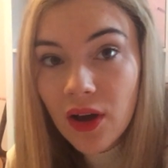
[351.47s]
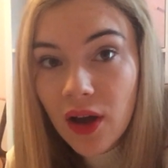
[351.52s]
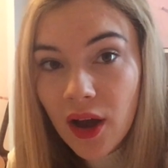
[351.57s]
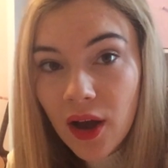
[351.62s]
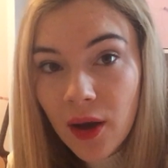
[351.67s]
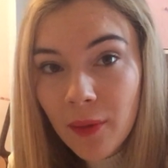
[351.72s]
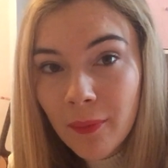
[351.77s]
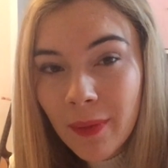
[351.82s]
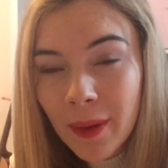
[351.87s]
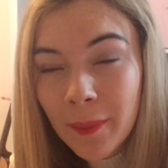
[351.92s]

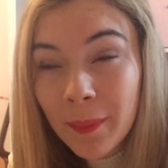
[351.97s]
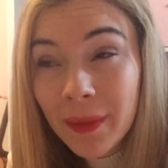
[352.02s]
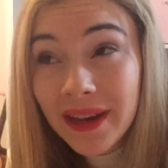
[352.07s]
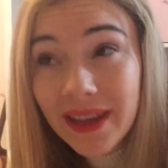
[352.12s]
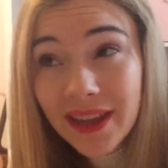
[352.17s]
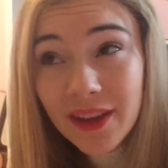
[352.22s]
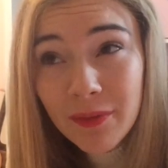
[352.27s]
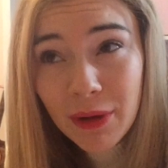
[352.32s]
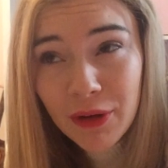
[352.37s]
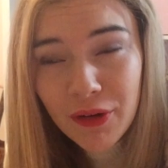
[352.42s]
I
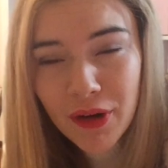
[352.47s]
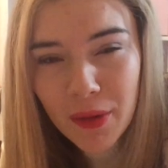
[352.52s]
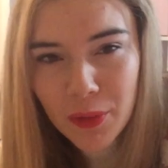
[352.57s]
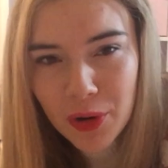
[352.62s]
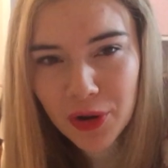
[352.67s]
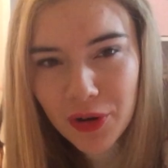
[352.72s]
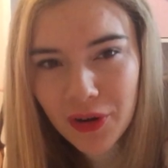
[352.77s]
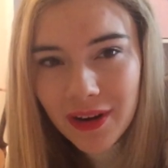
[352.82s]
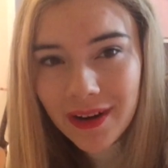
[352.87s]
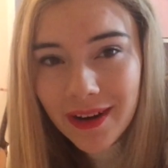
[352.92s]
believe my
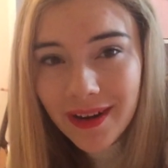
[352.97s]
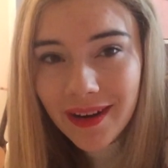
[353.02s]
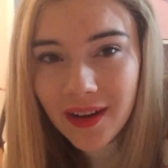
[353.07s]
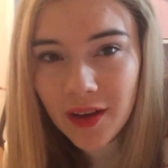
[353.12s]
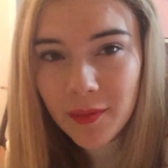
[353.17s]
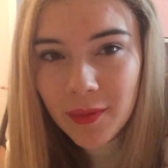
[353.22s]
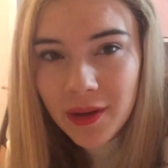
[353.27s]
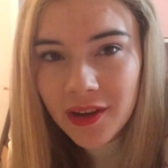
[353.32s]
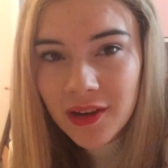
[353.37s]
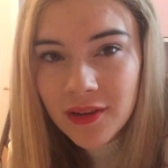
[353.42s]
grandma and granddad are
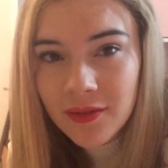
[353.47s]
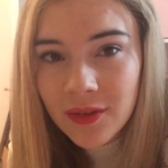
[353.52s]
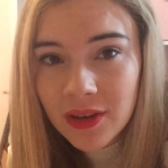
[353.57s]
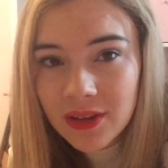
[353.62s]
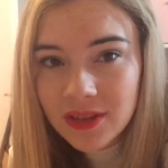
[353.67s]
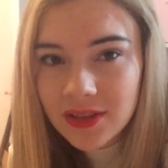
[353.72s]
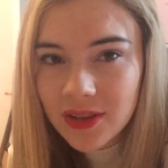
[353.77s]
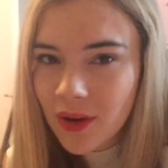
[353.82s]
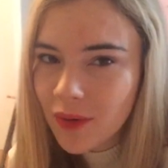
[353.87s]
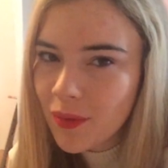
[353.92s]
coming over,
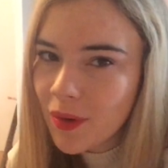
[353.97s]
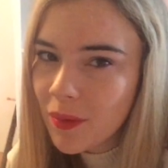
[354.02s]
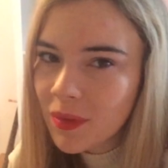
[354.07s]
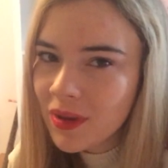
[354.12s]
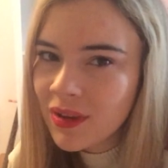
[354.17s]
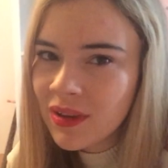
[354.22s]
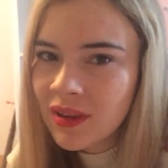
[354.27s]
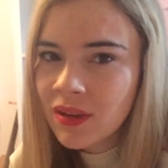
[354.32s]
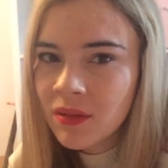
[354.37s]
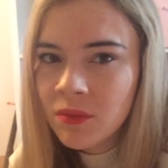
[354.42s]
so I won't
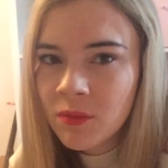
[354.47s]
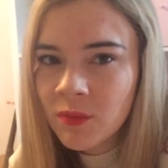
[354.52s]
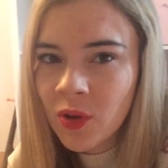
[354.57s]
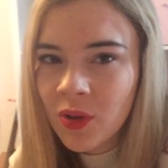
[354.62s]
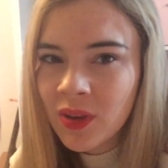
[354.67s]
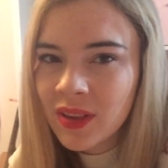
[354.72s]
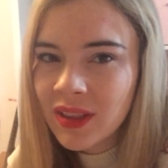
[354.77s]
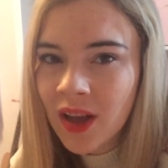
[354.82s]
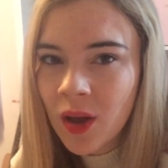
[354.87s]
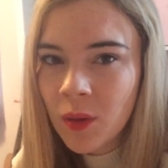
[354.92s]
be
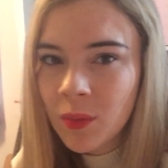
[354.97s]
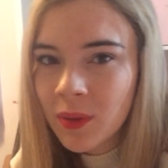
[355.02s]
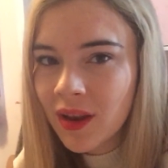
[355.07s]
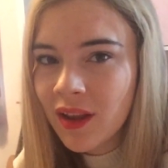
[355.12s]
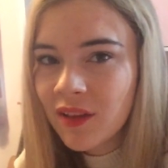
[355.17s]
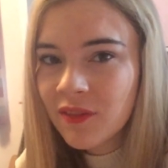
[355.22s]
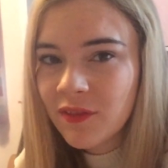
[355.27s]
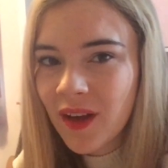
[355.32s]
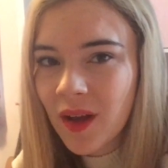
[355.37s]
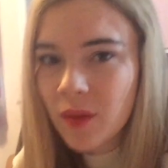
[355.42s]
vlogging that, I'll be
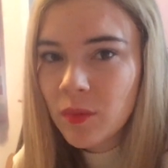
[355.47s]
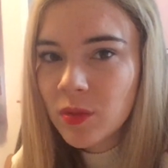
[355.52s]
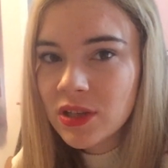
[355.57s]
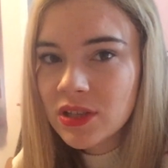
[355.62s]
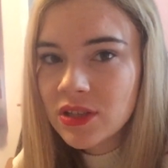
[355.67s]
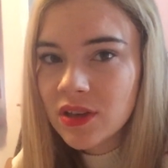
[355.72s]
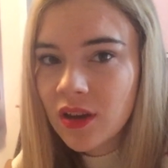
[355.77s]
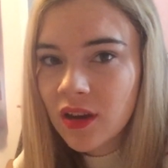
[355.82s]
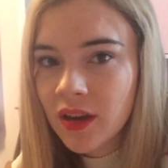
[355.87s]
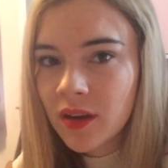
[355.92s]
like family
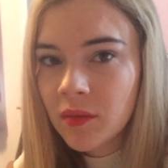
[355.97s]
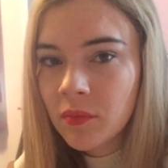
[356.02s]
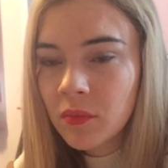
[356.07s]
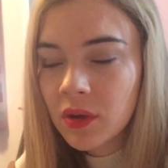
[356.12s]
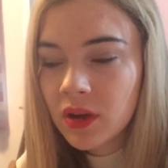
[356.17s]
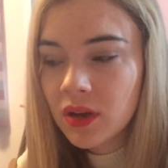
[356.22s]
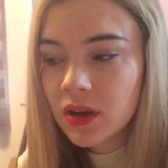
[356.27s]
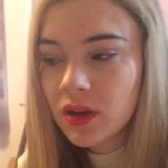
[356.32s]
time.